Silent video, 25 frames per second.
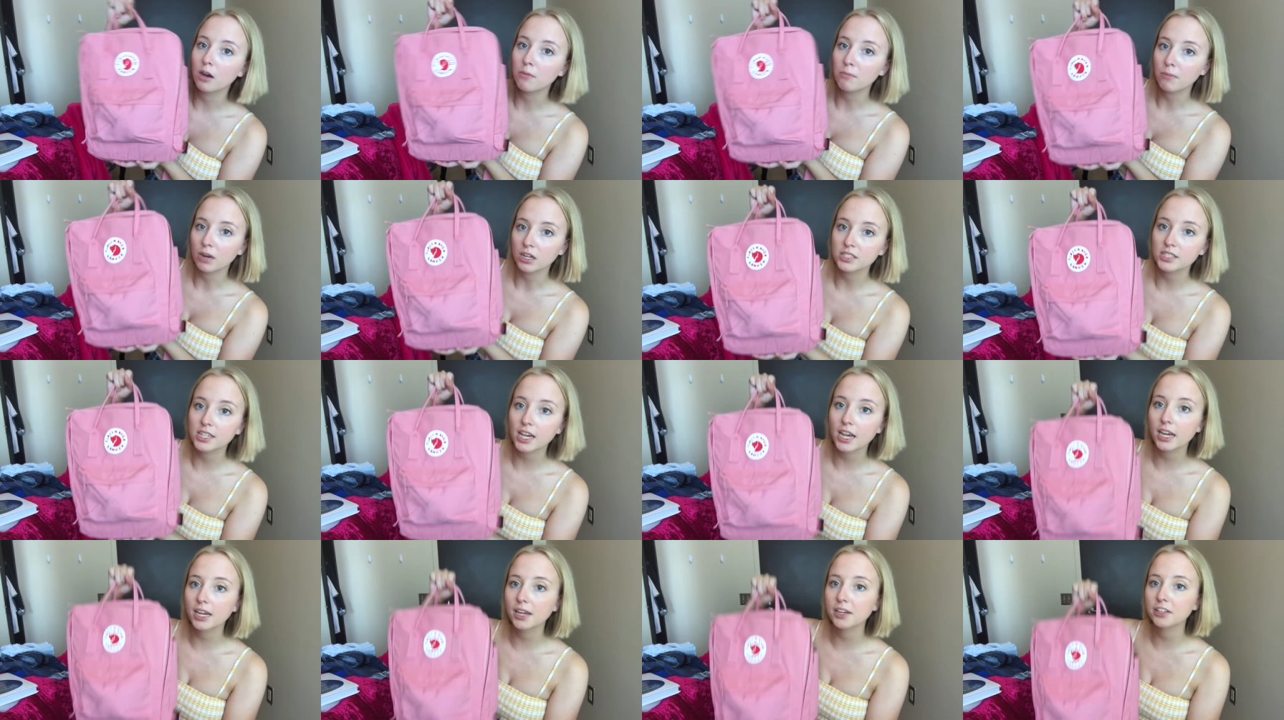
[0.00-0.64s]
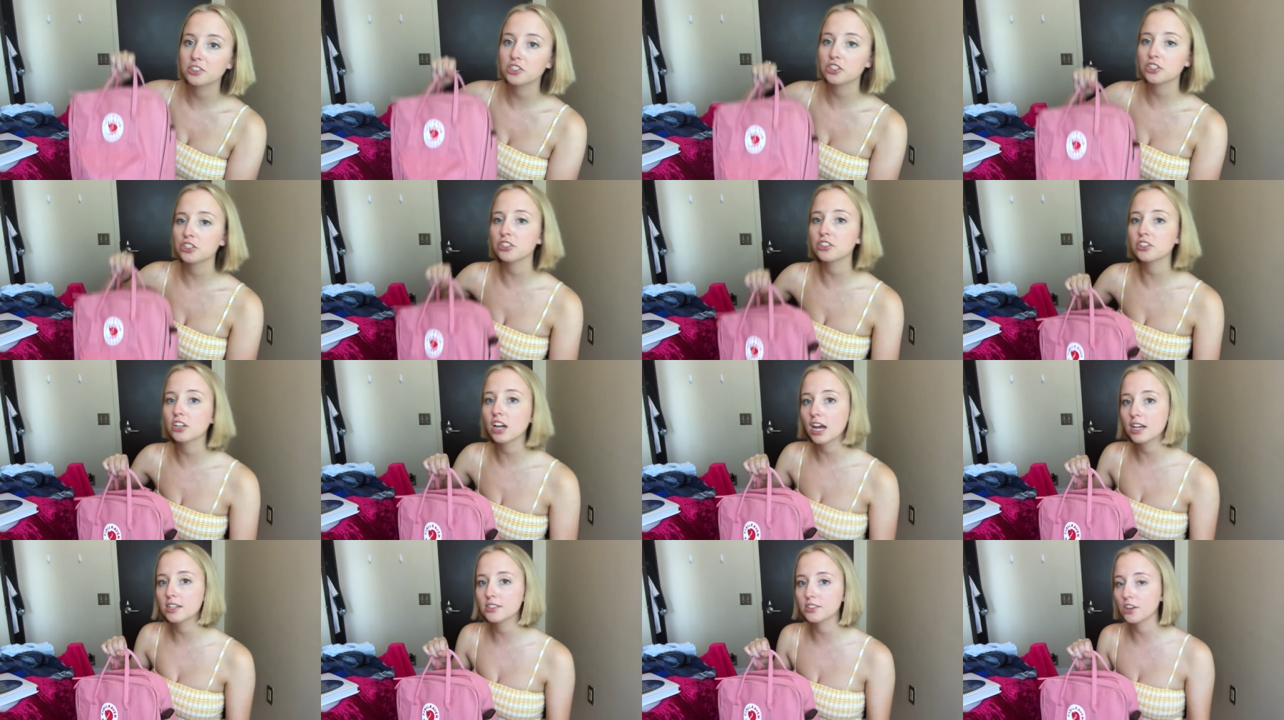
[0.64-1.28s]
a Monday, and just so you
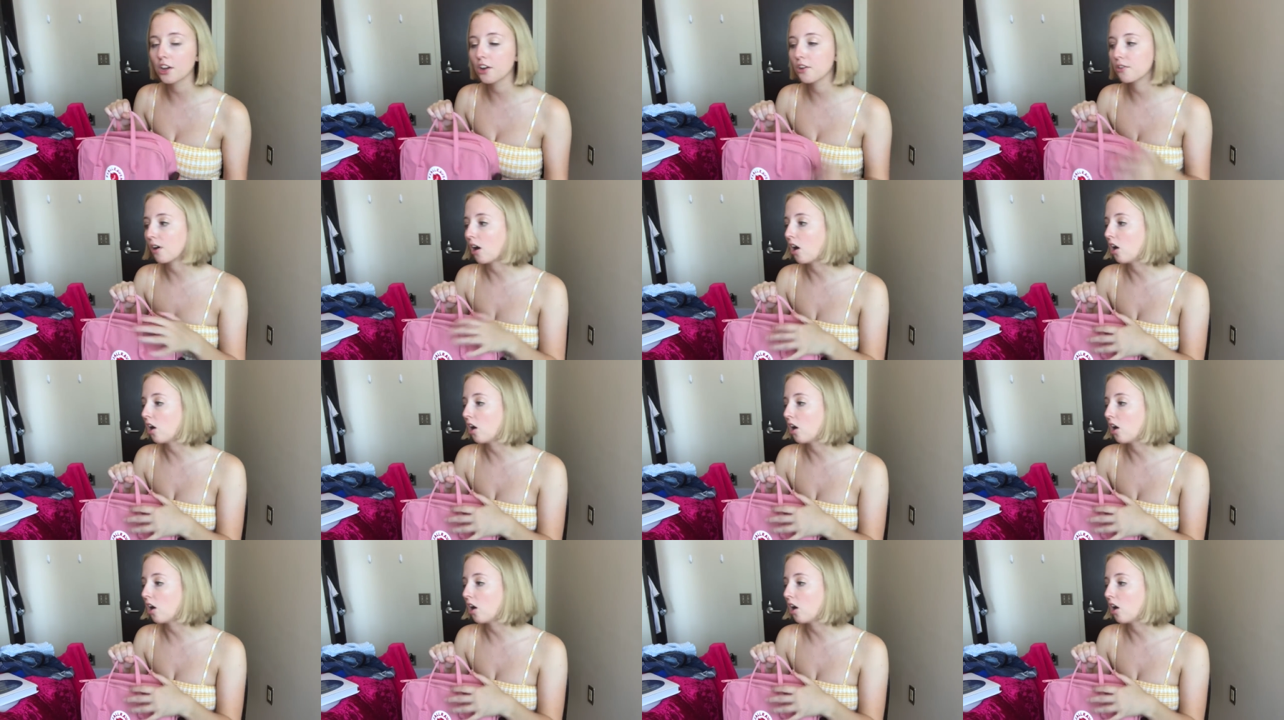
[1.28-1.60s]
guys know,